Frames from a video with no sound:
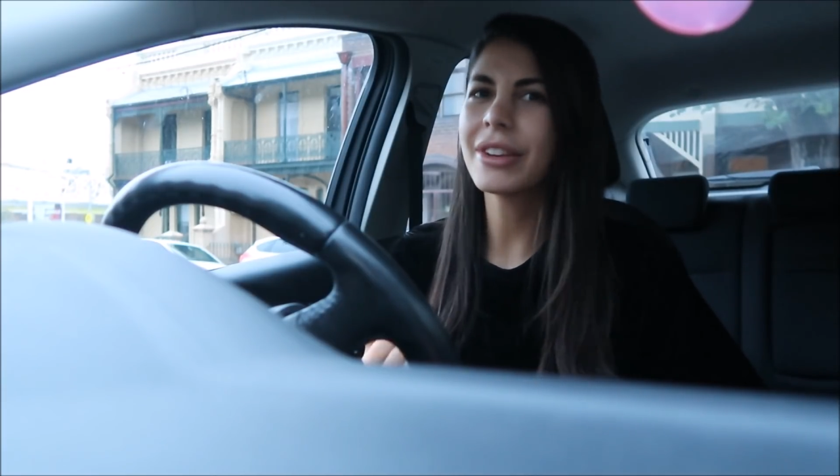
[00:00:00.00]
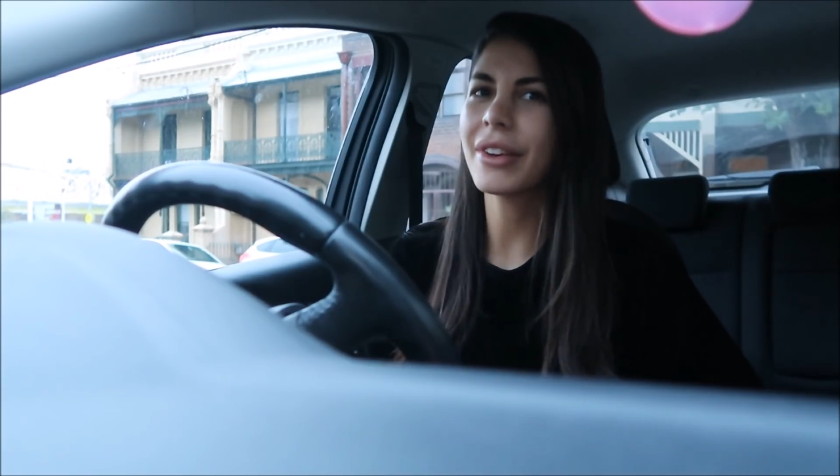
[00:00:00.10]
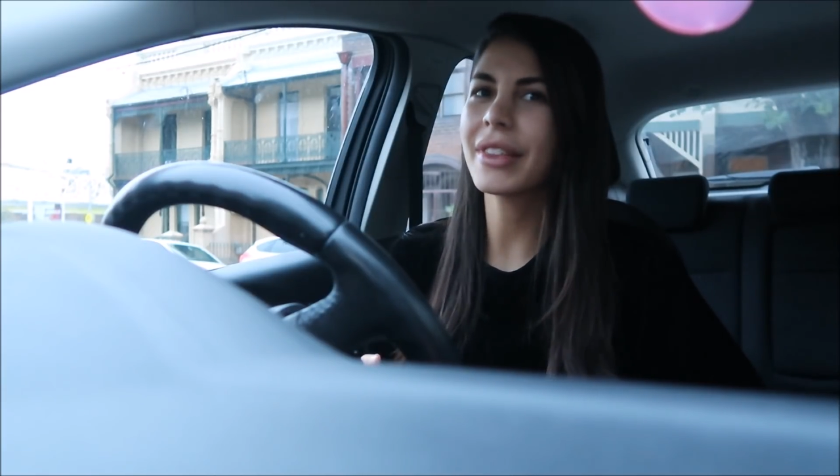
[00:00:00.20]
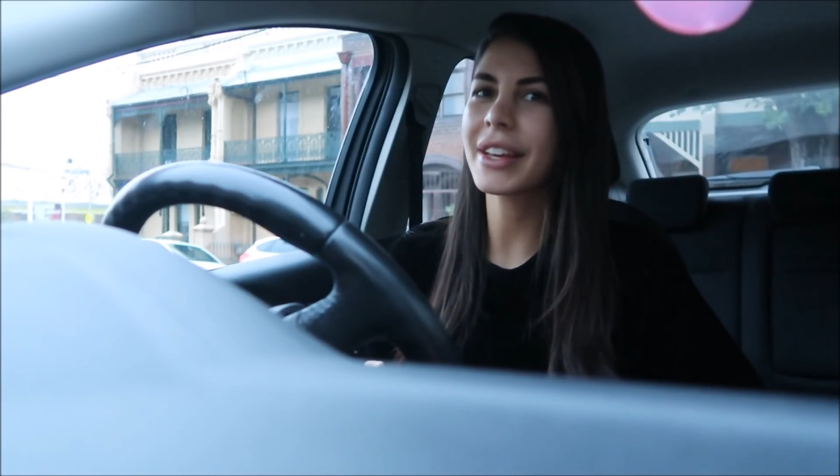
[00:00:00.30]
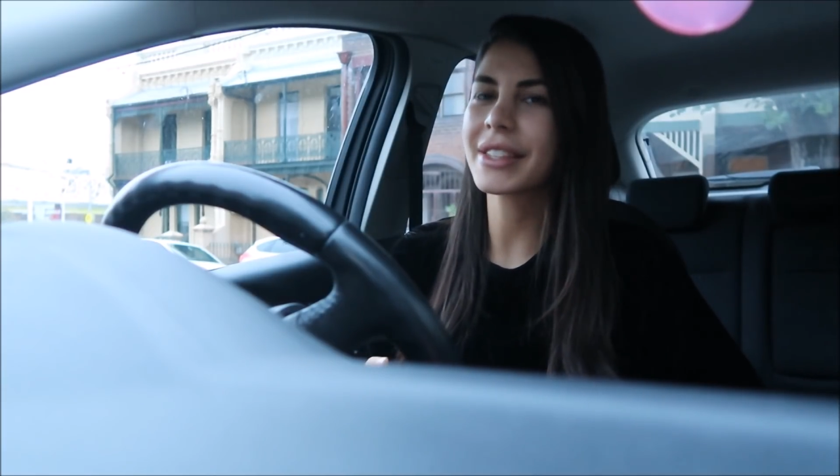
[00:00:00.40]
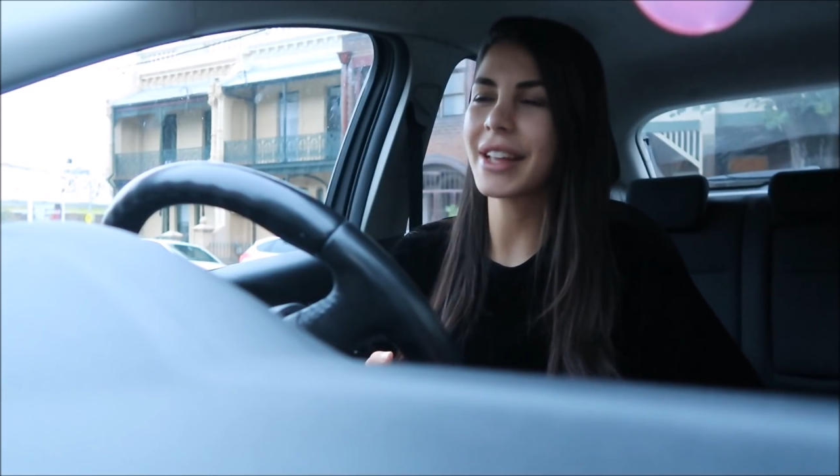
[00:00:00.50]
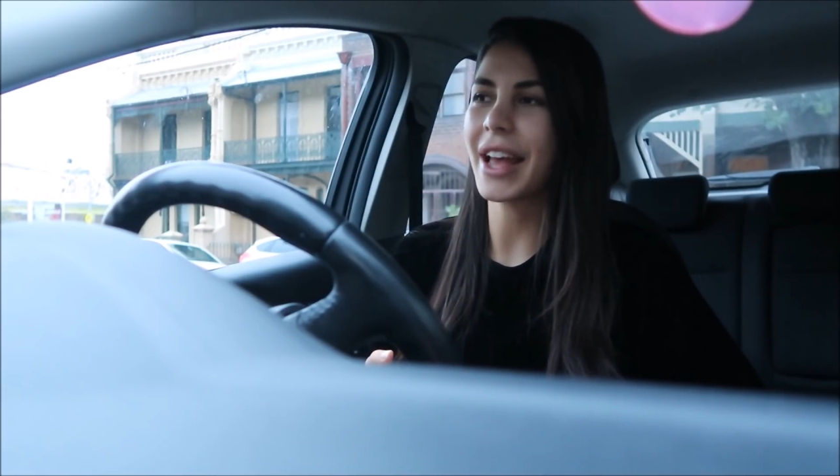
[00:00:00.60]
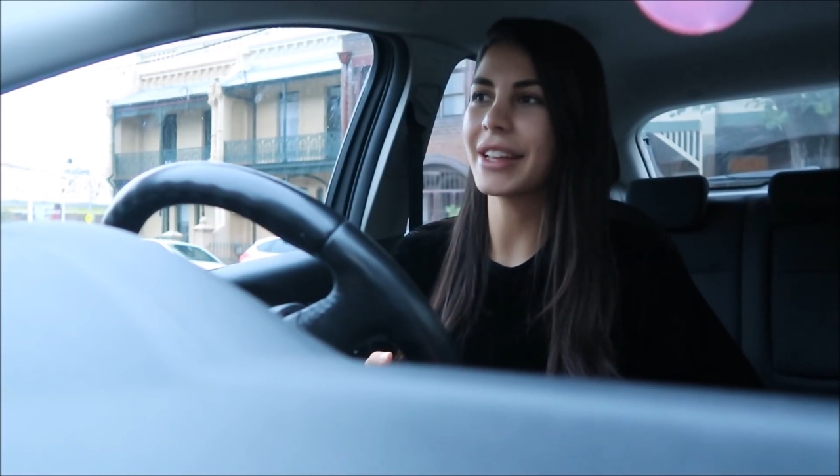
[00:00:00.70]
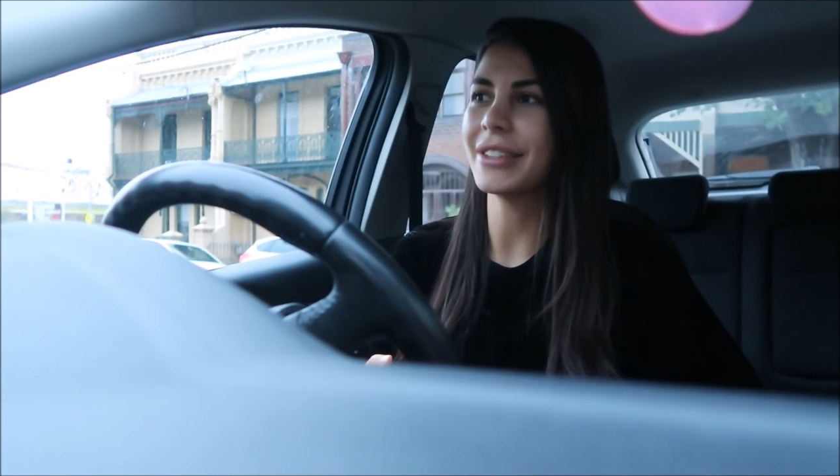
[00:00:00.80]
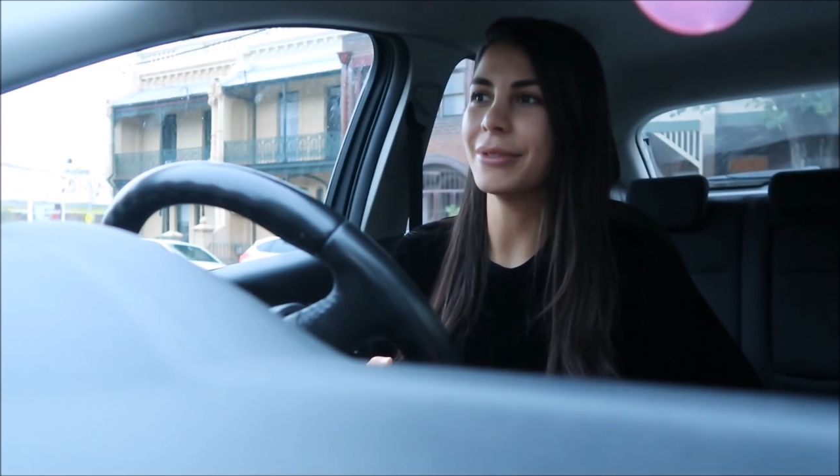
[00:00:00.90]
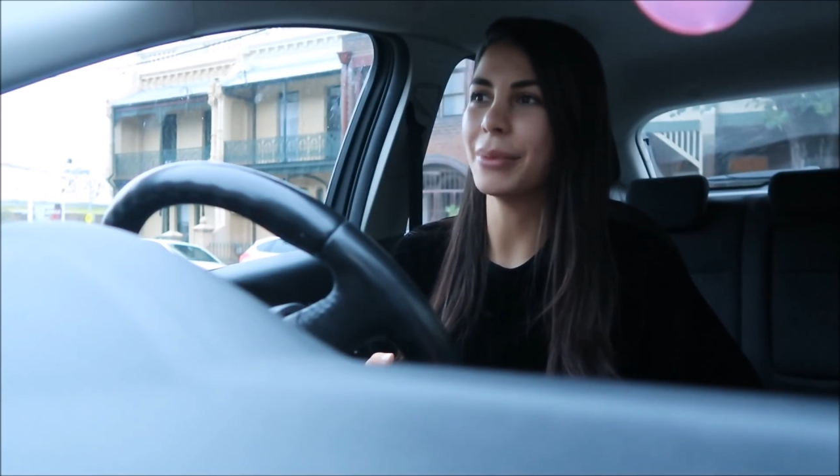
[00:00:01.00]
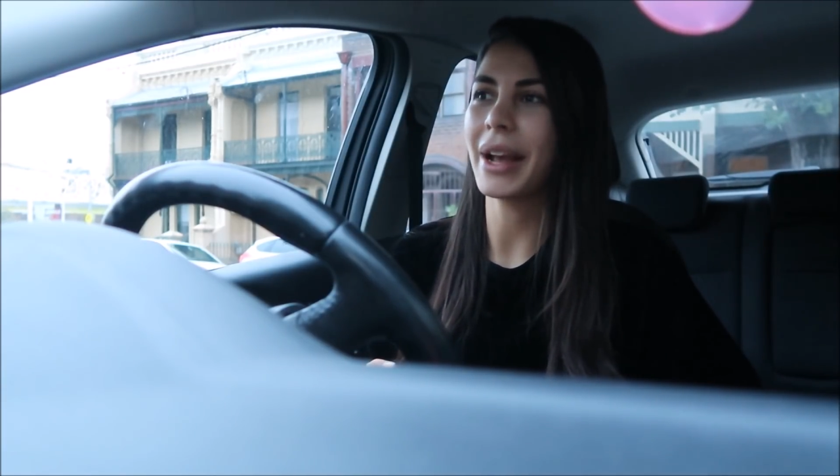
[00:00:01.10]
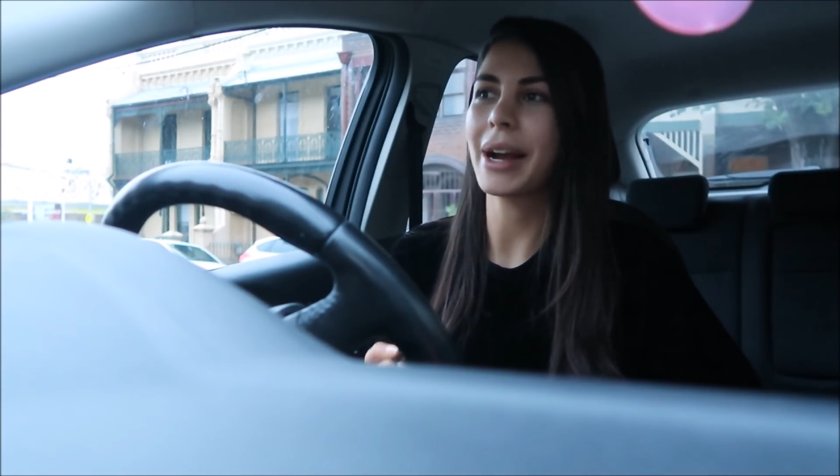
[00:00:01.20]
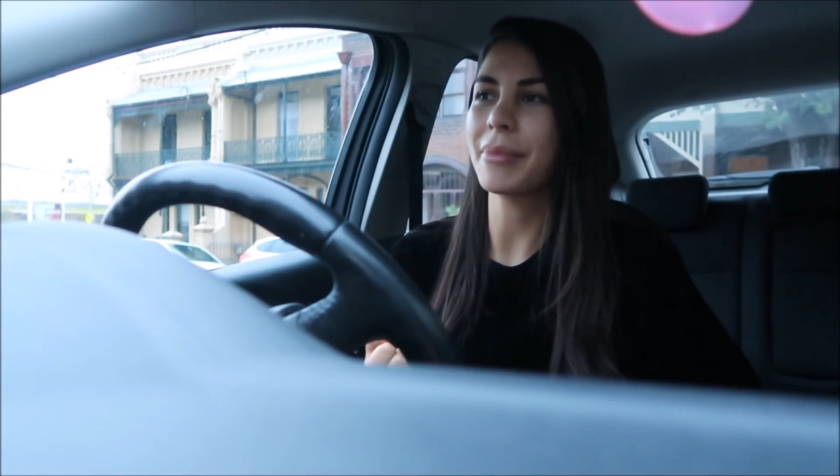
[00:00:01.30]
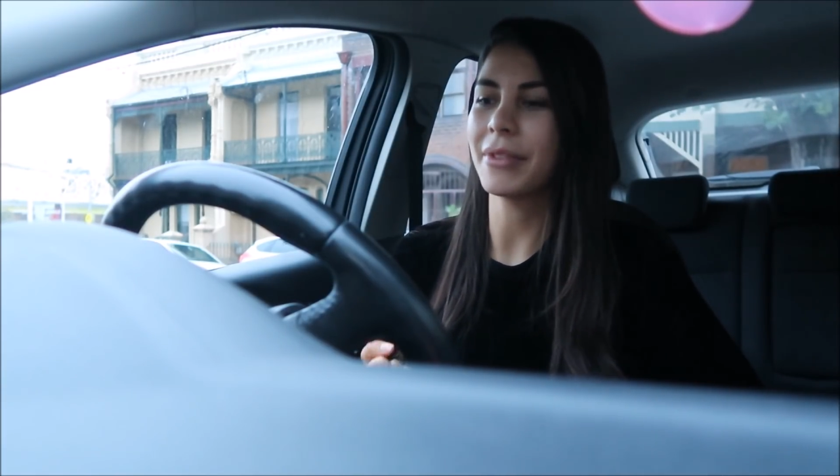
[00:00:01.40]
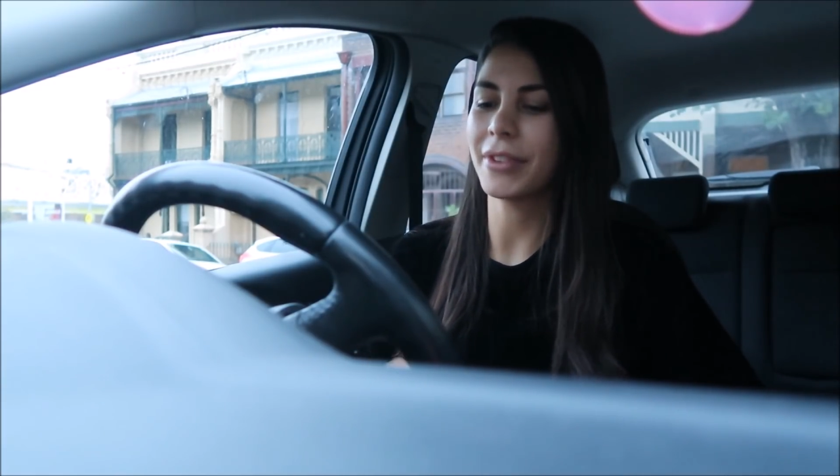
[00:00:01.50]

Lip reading: You know, the next day you wake up and